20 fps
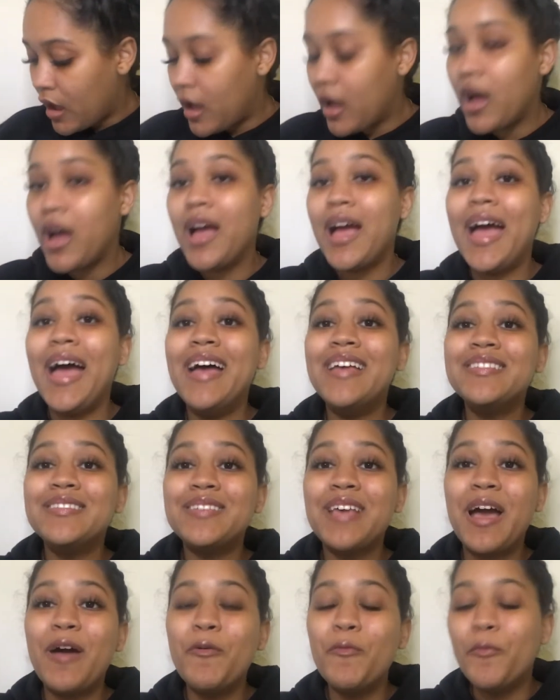as
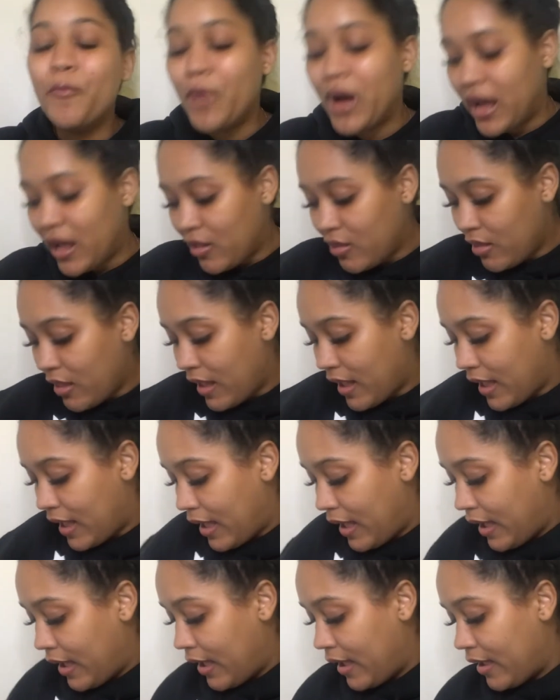well
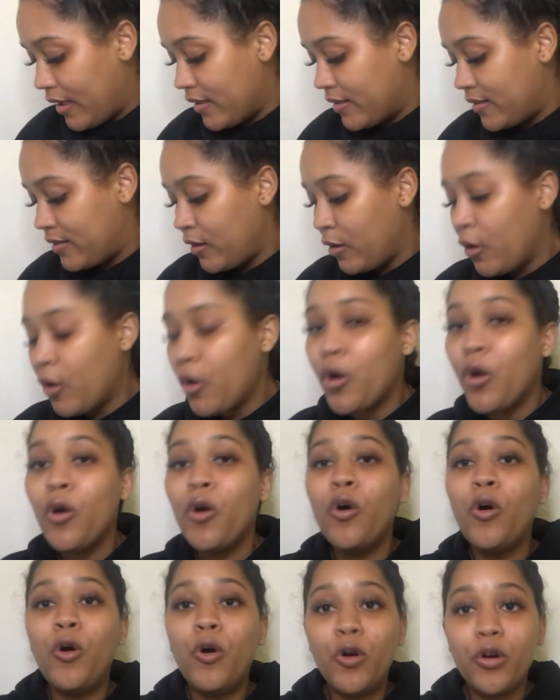as
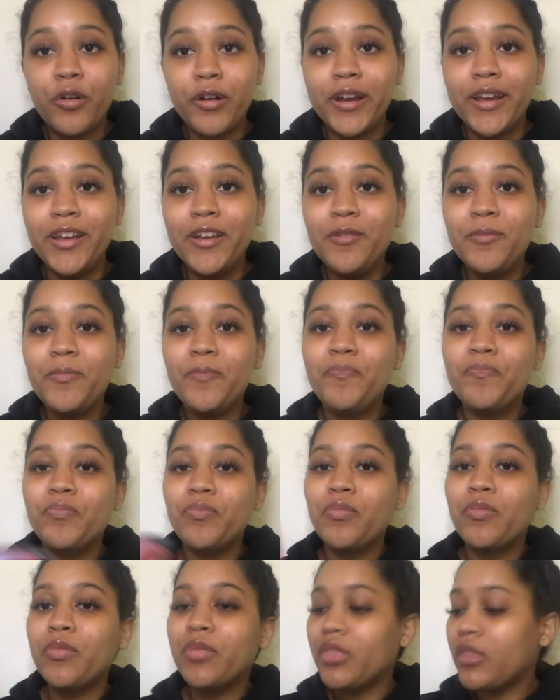Horrid
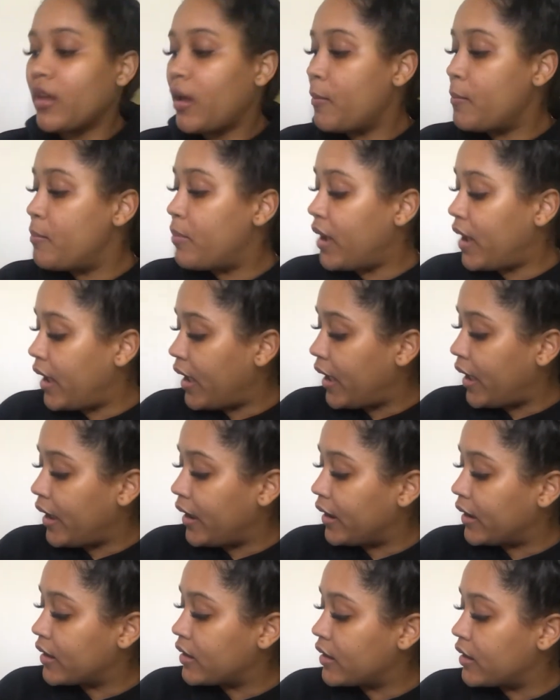by
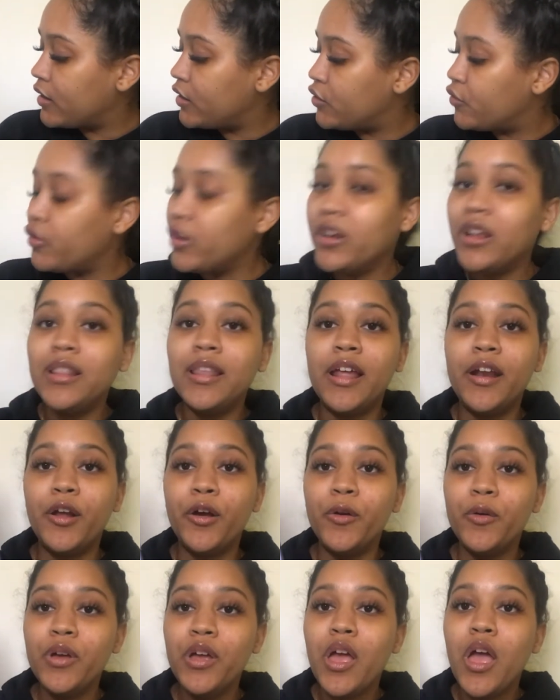Katrina Leno,
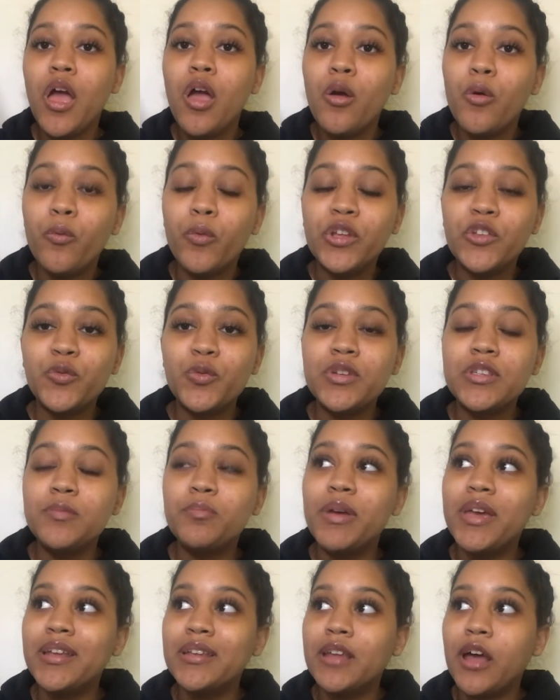which was
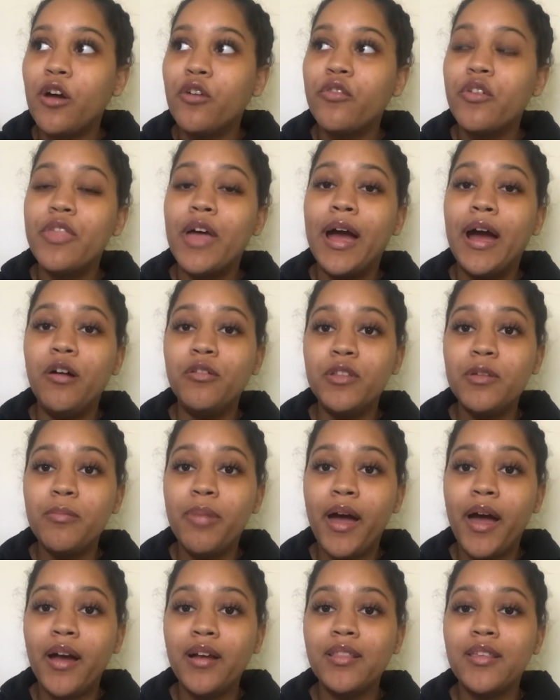picked out for the Howling
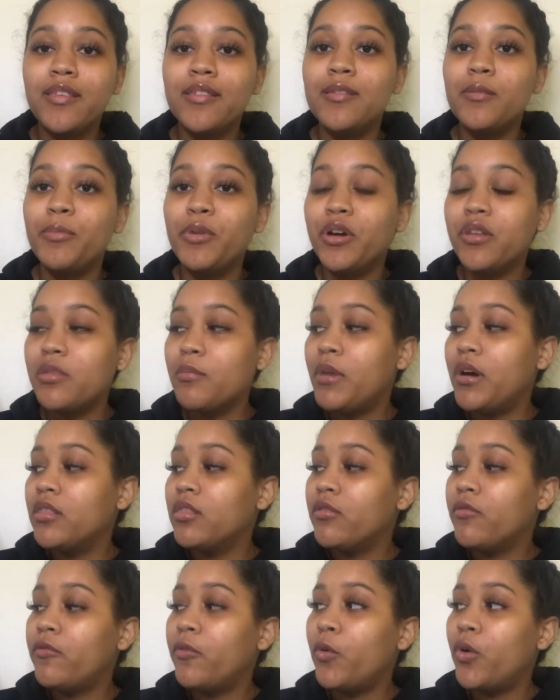Pack. This is the book of the month
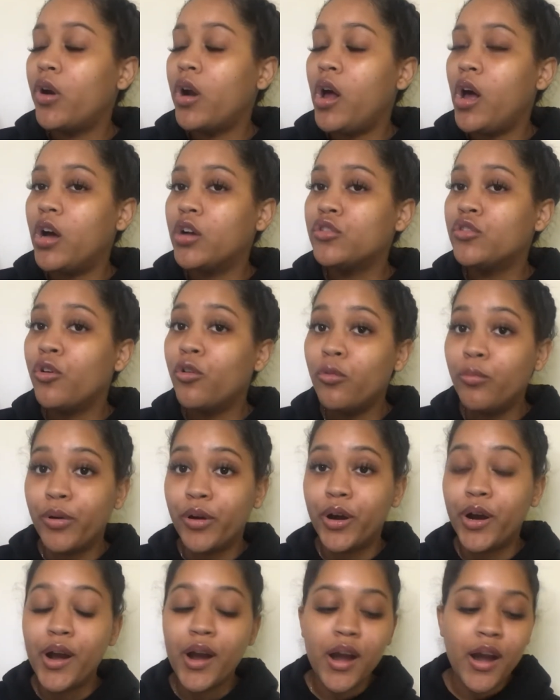for October
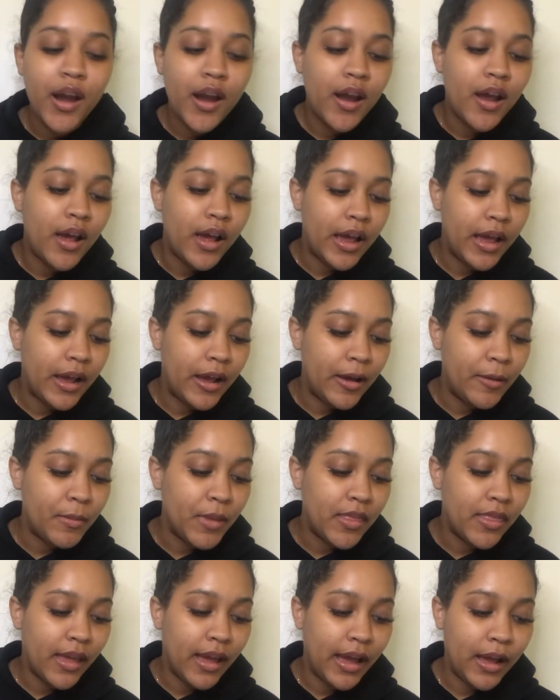in the
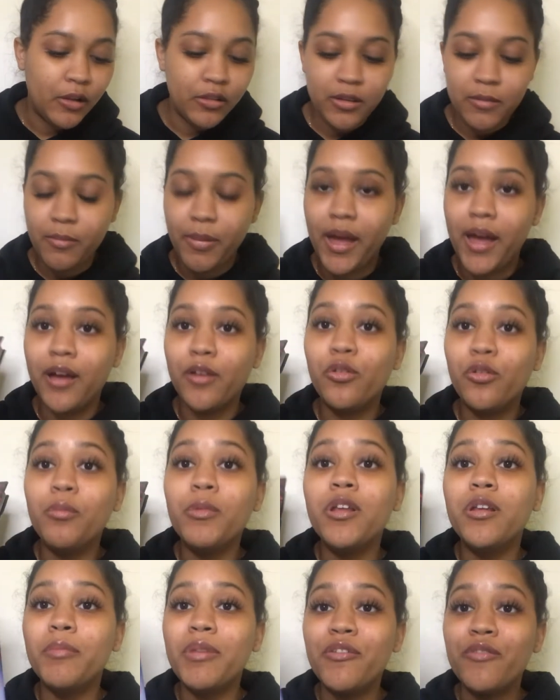Howling Pack. So I'm going to
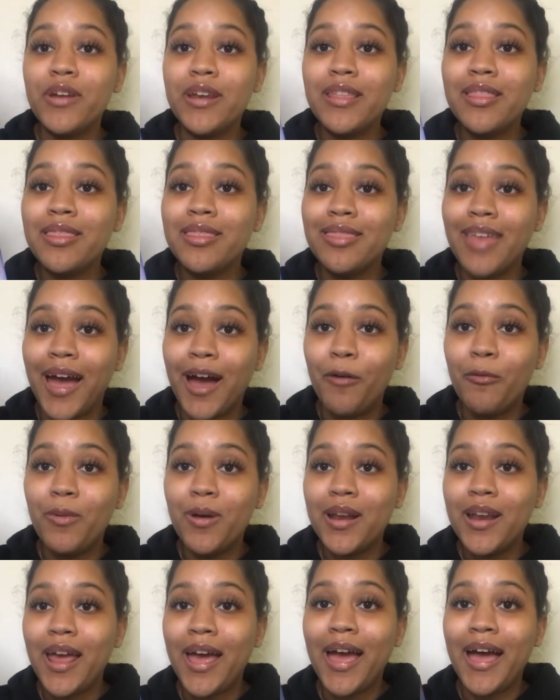be reading that one
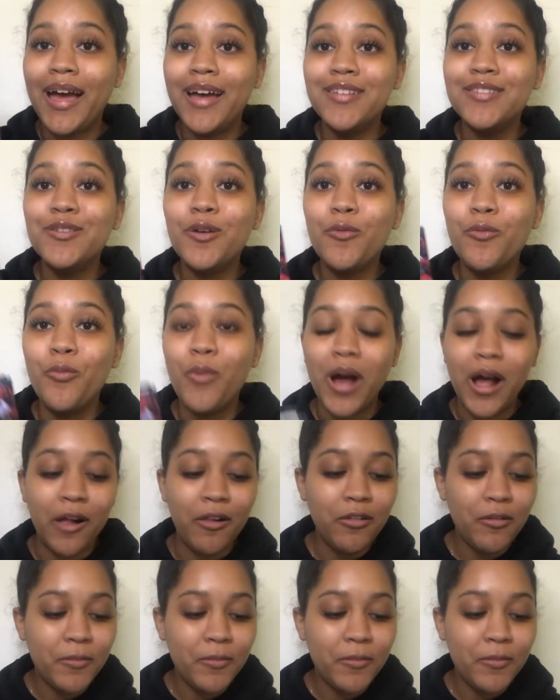as well.